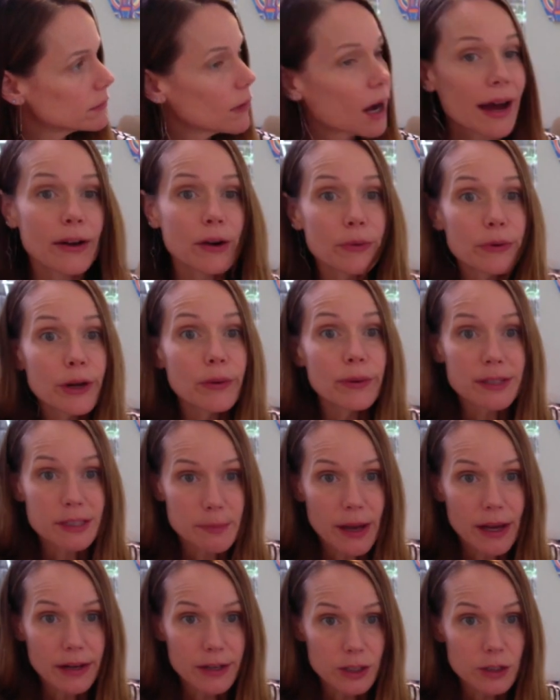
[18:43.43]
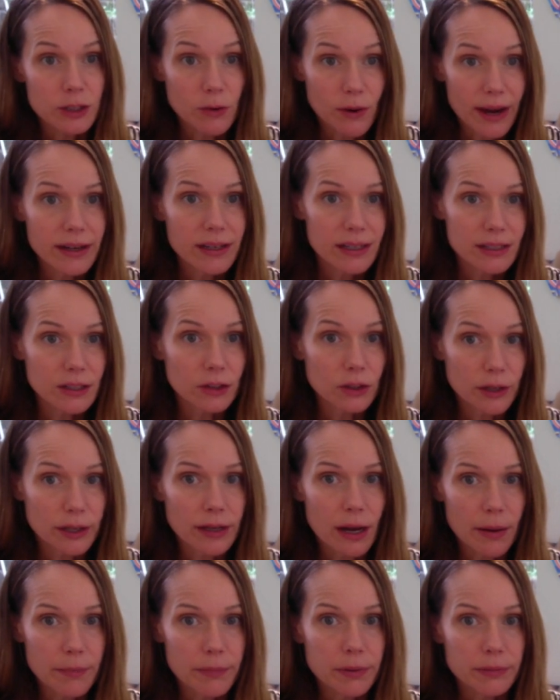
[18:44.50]
I don't know, in Spanish. So I need to look it
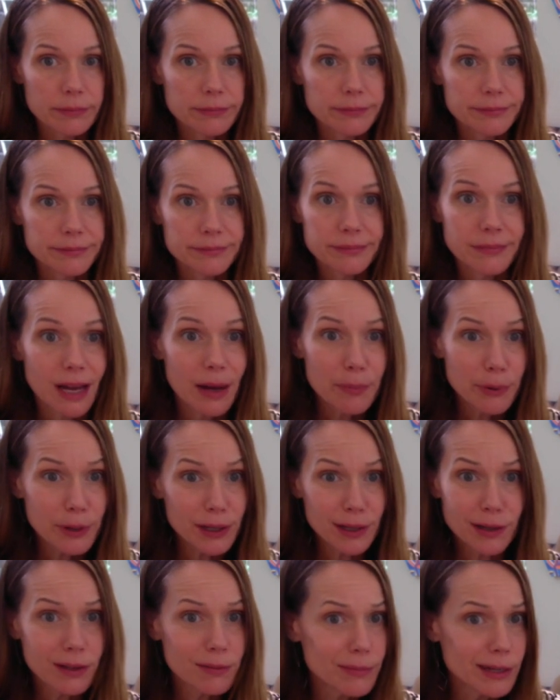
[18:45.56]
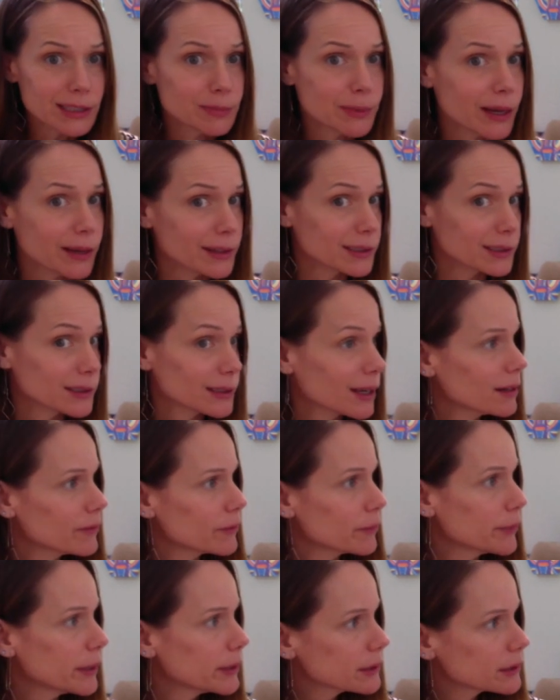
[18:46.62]
up. I'm pretty good in my Spanish. It's kind of
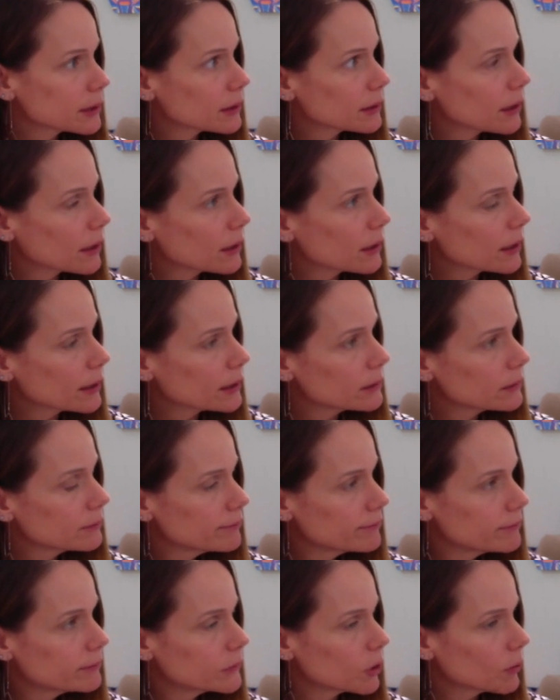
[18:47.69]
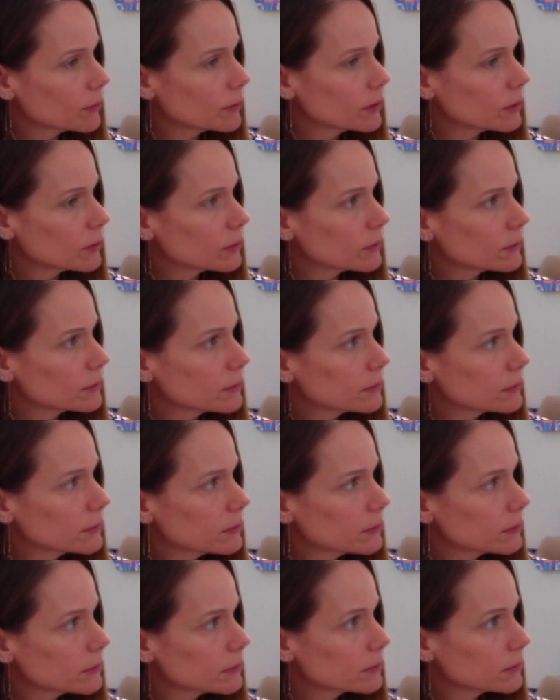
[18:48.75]
embarrassing that I don't know
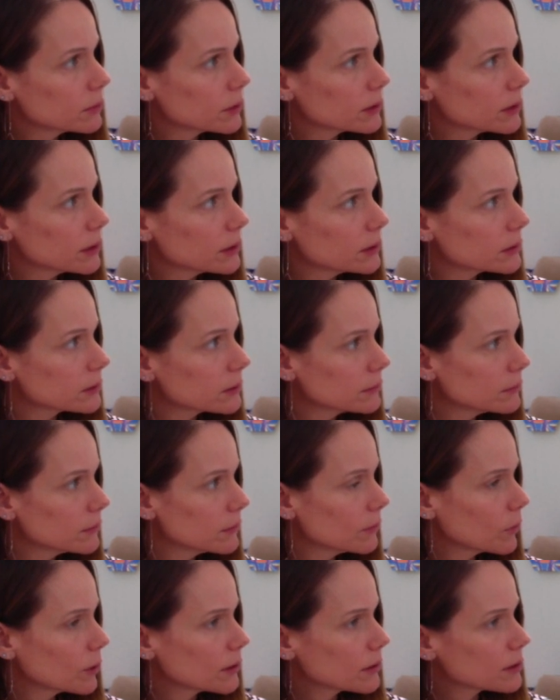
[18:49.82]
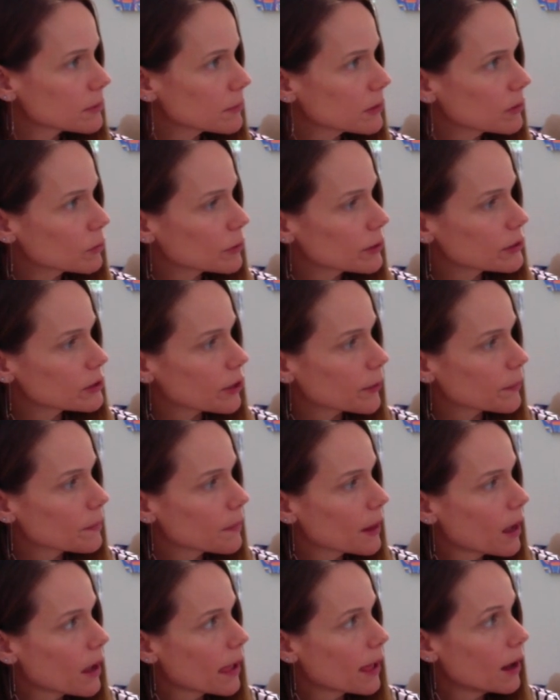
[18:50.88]
what these, what some of the words are.
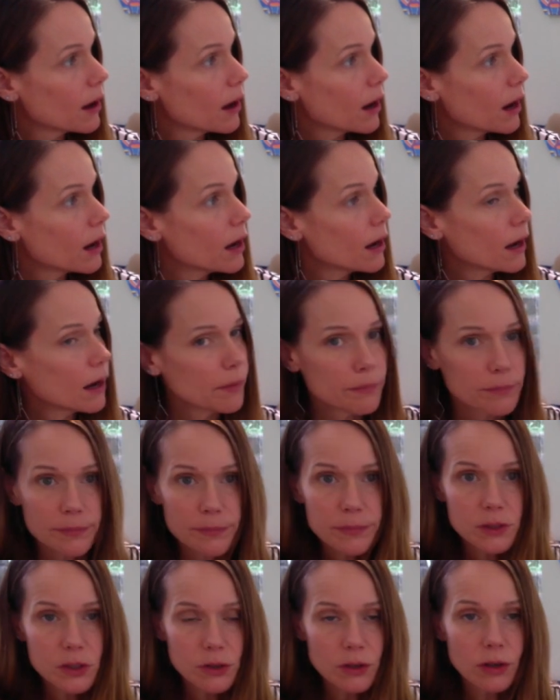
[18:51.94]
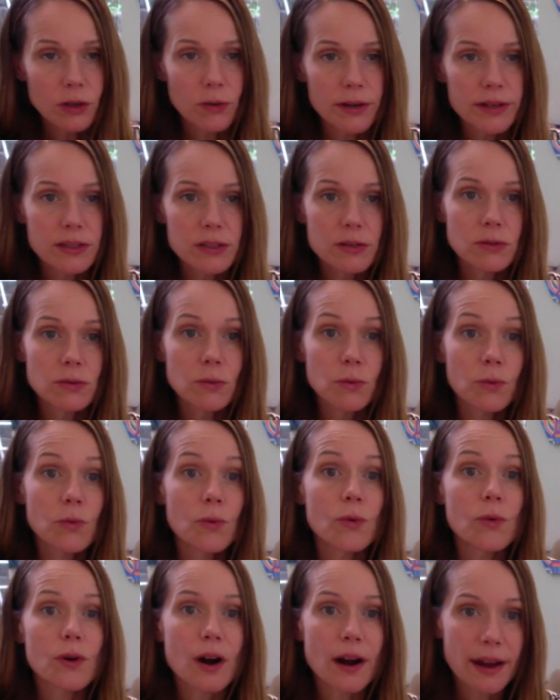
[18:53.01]
Um, so you're going to
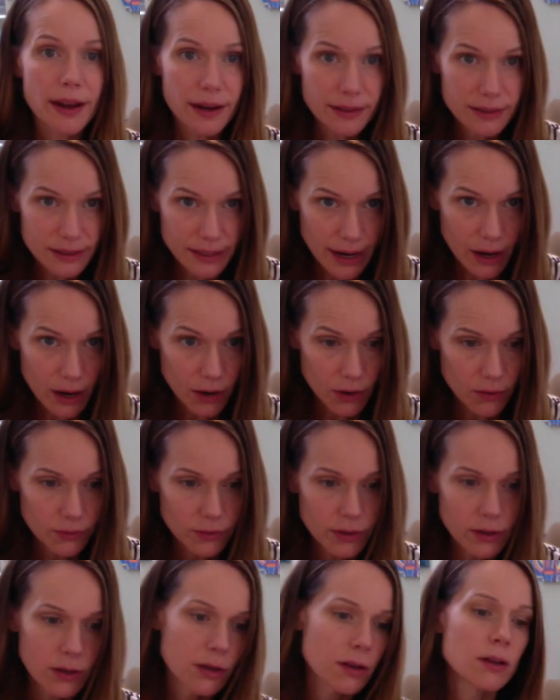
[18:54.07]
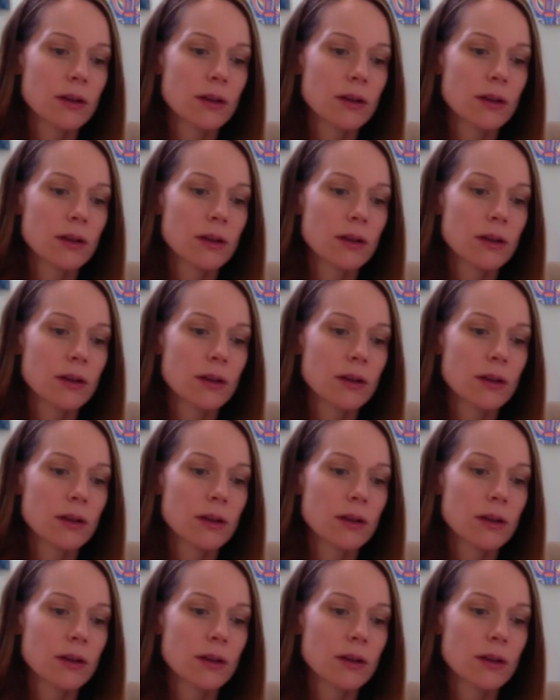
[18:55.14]
write down